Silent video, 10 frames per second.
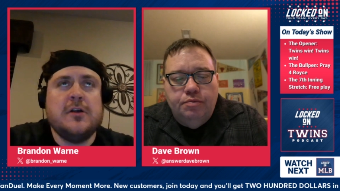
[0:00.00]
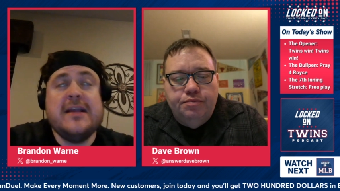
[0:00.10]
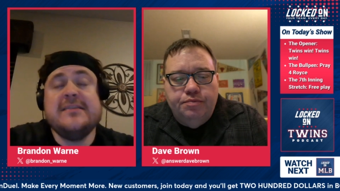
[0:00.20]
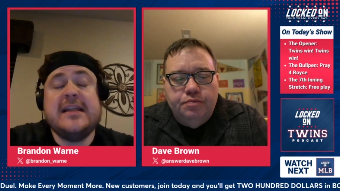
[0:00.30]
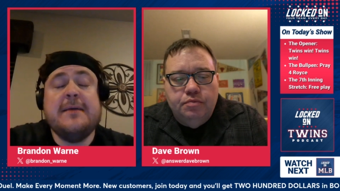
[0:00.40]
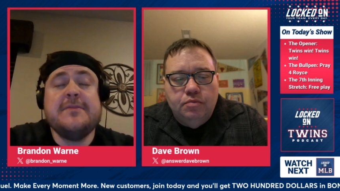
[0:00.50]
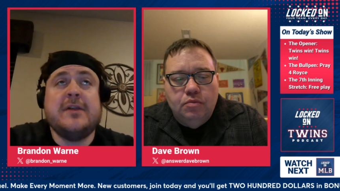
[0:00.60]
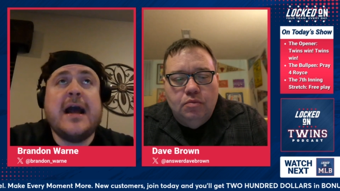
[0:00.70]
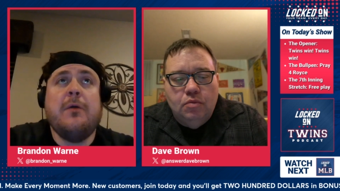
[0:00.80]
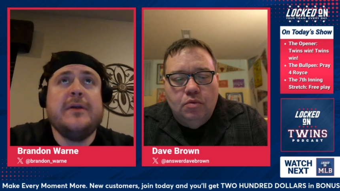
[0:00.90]
Speaker 1: or he has an absolute
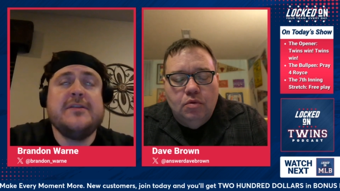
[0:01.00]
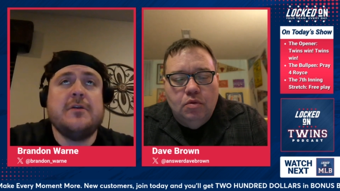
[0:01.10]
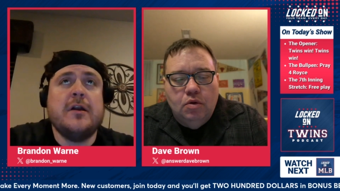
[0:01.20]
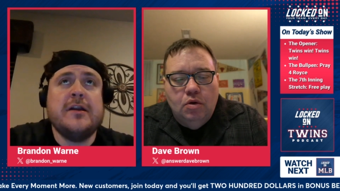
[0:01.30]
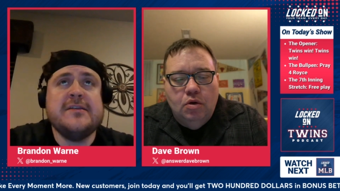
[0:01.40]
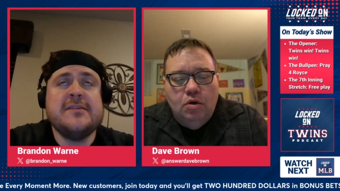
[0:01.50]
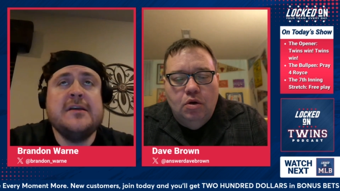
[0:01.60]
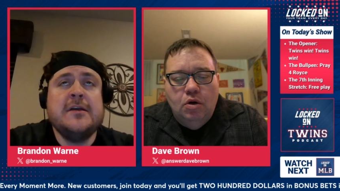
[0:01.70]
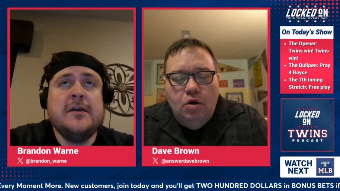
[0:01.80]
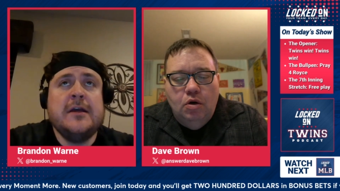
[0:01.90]
howitzer on his
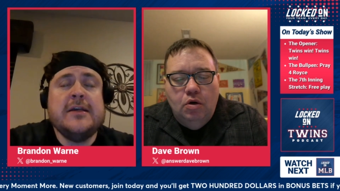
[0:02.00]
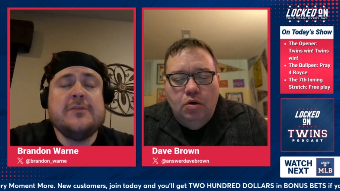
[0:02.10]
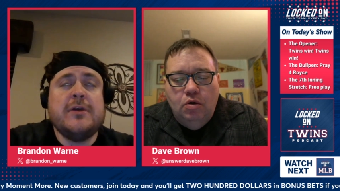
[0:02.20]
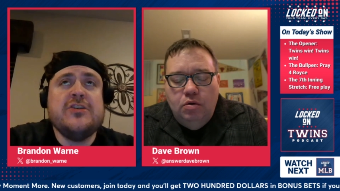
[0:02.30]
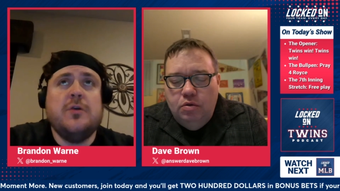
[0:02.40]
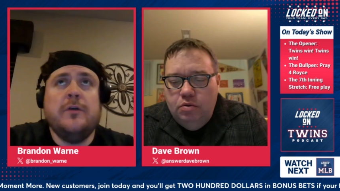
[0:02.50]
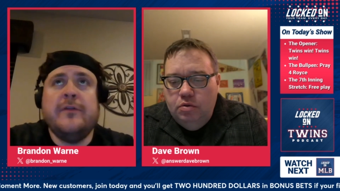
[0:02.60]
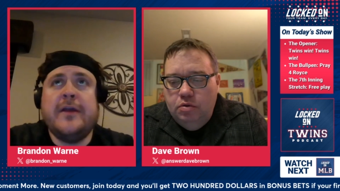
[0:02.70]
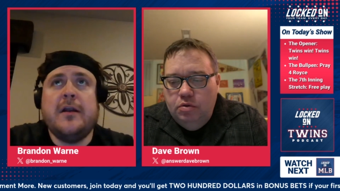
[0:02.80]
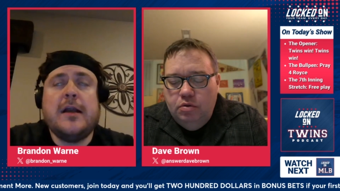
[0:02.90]
his right shoulder
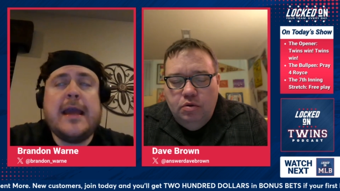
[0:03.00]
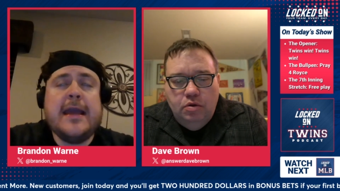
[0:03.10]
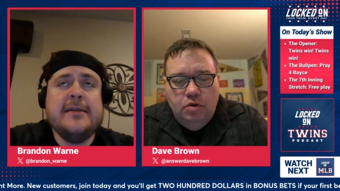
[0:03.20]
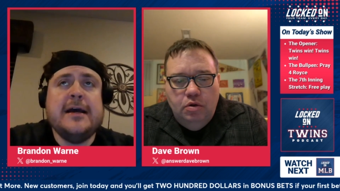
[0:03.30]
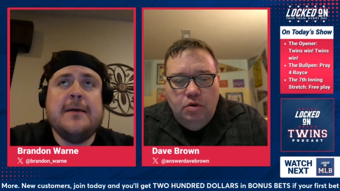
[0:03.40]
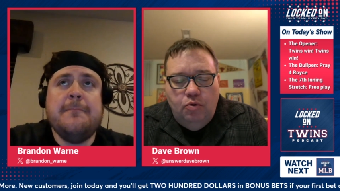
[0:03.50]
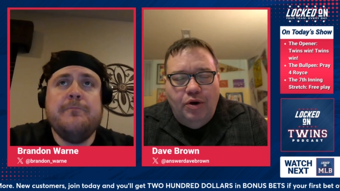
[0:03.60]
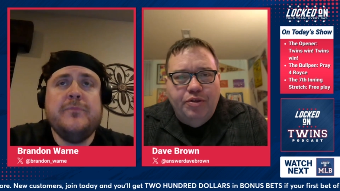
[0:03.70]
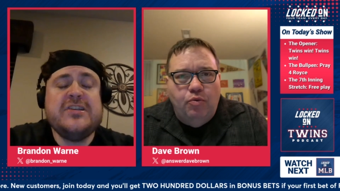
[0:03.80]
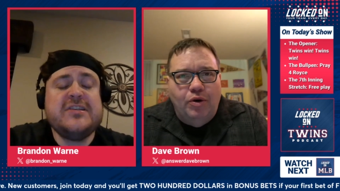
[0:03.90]
there. And um,
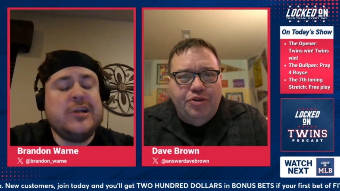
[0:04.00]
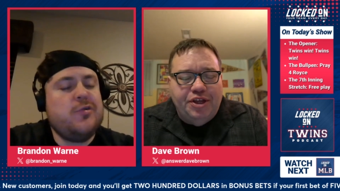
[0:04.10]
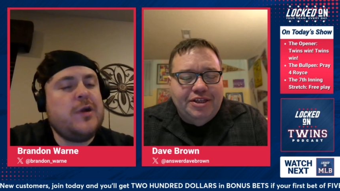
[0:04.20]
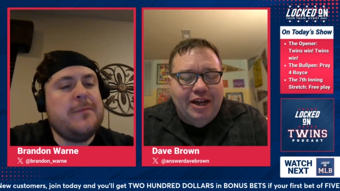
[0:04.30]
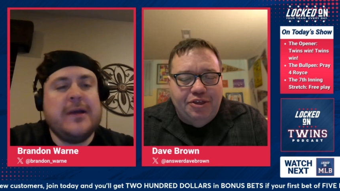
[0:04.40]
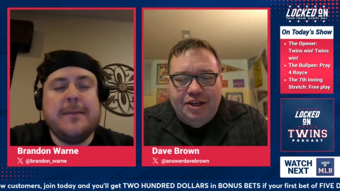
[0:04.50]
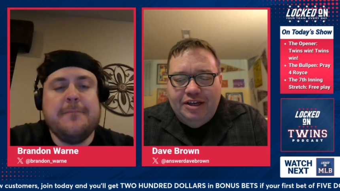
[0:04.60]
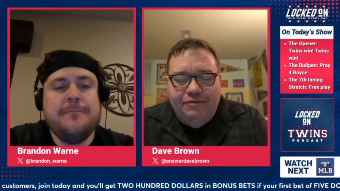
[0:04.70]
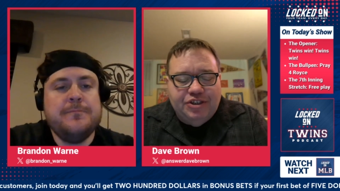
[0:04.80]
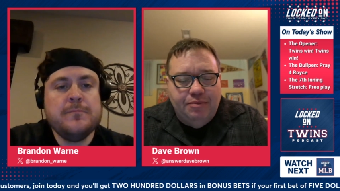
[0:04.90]
one, just one an thing that I think game.
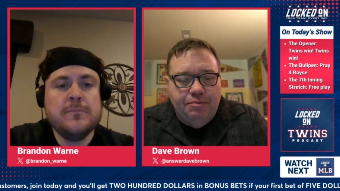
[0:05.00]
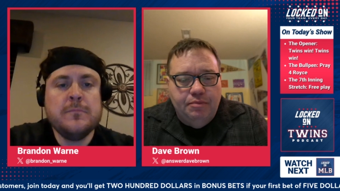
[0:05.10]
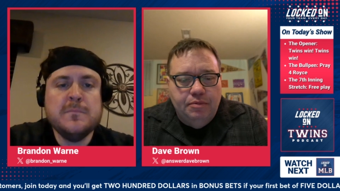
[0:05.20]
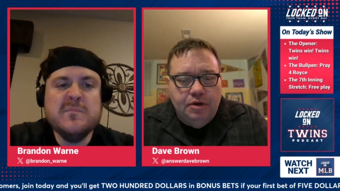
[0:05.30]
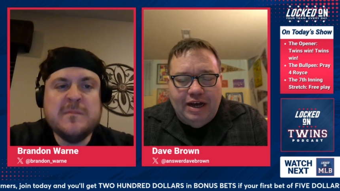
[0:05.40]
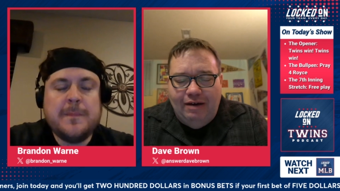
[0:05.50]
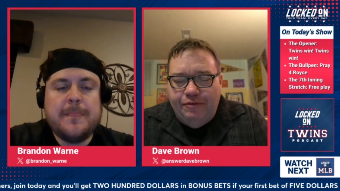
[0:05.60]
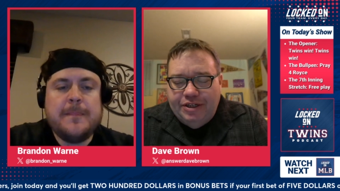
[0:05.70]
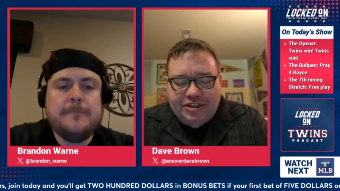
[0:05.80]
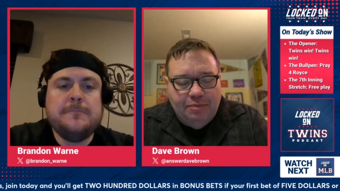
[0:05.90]
gives
Speaker 2: him
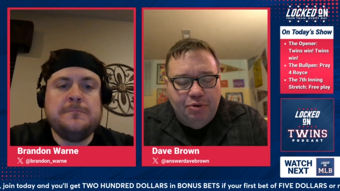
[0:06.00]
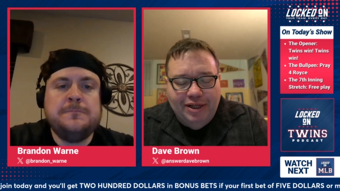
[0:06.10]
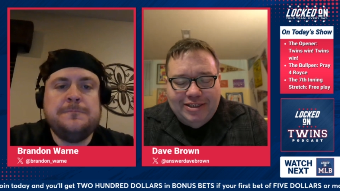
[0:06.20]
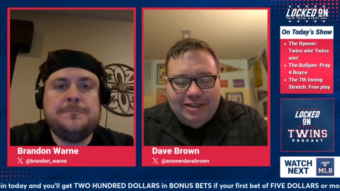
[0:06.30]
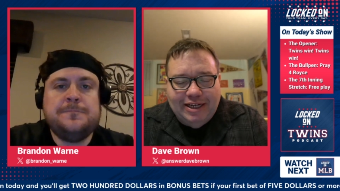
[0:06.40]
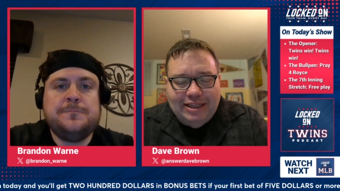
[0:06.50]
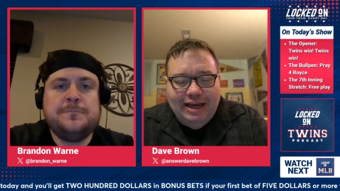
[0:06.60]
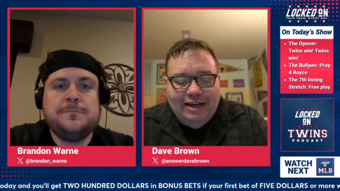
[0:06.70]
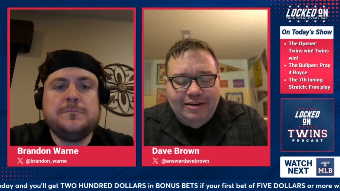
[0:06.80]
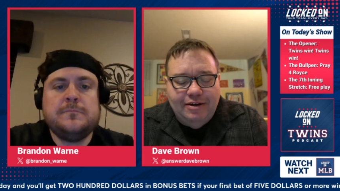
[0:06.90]
confidence on plays like
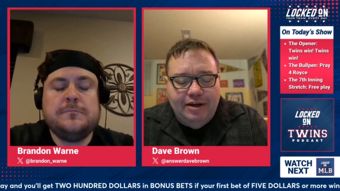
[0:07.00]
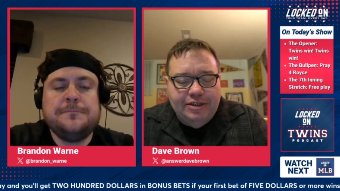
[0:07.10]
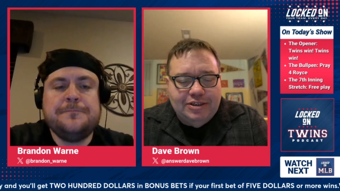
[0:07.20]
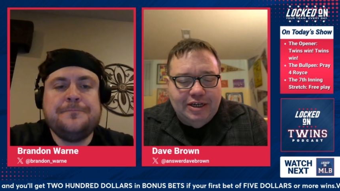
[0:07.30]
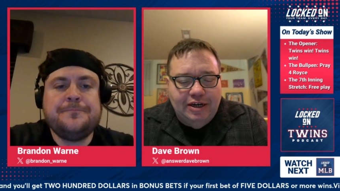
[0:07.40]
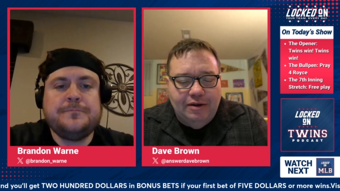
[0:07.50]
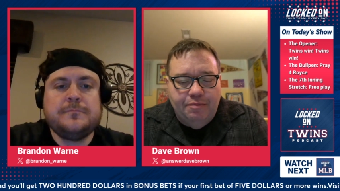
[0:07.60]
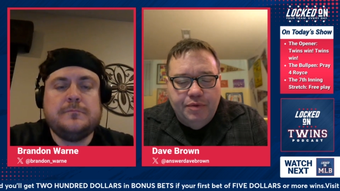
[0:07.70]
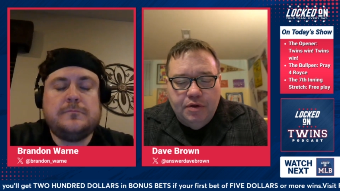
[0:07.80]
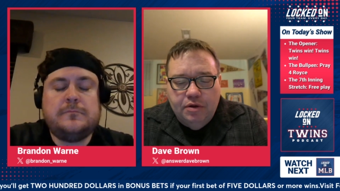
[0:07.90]
that is, uh,
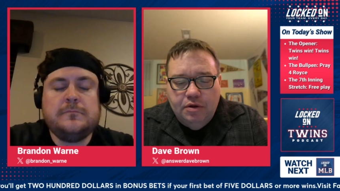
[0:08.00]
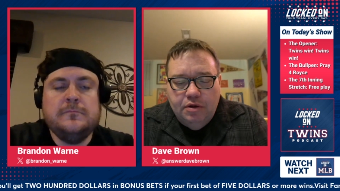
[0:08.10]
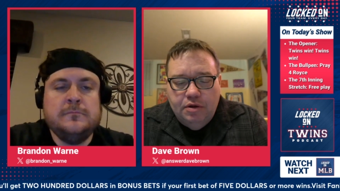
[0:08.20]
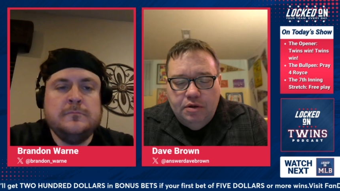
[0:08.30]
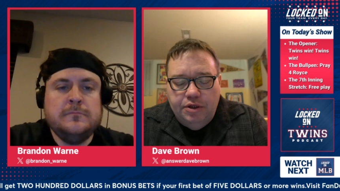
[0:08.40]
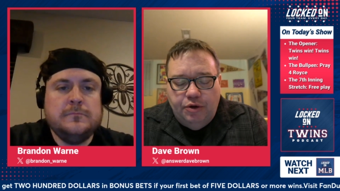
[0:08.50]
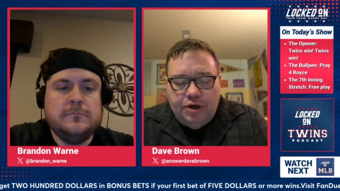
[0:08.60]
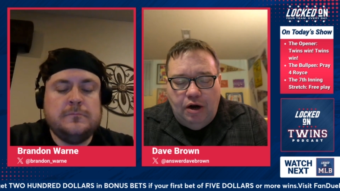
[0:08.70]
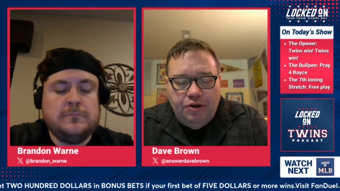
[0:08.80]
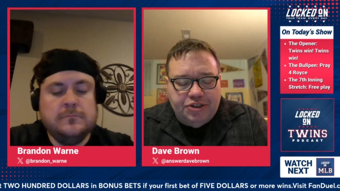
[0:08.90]
you know,
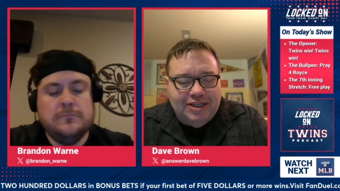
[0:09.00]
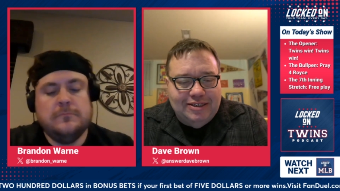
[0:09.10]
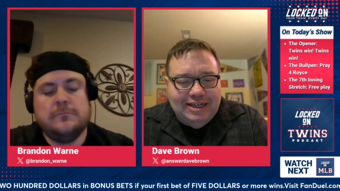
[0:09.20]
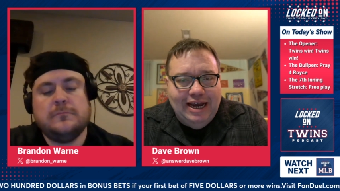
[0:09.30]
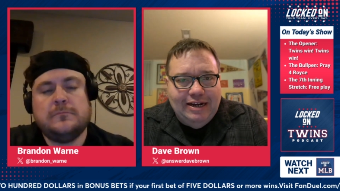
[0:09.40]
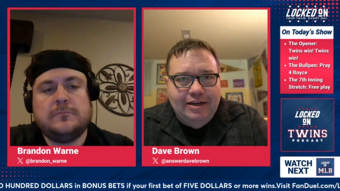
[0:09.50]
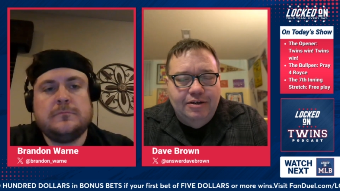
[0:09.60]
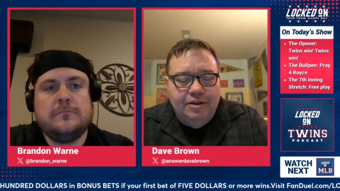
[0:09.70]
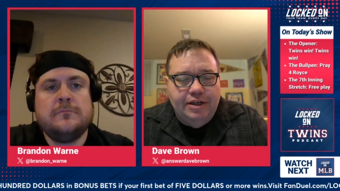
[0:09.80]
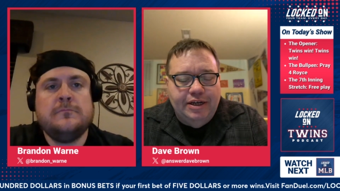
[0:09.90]
Carlos Santana
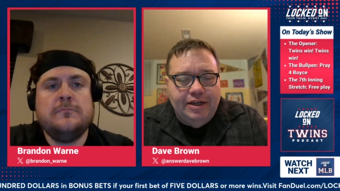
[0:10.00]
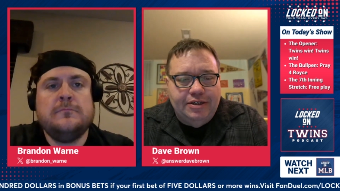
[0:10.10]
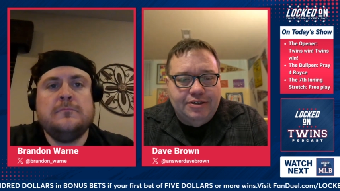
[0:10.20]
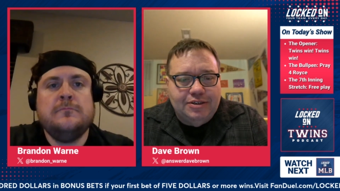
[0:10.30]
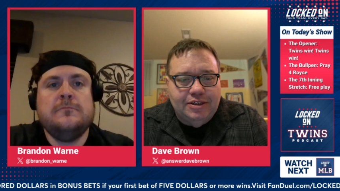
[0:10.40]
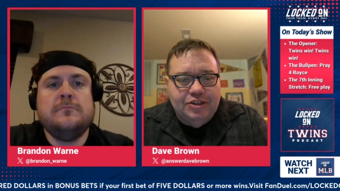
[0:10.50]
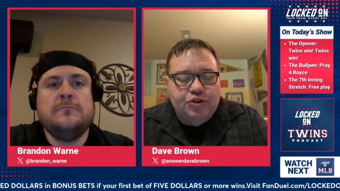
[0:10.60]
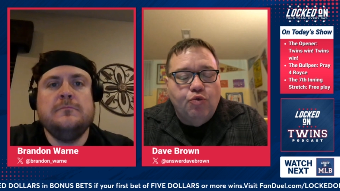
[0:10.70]
is is a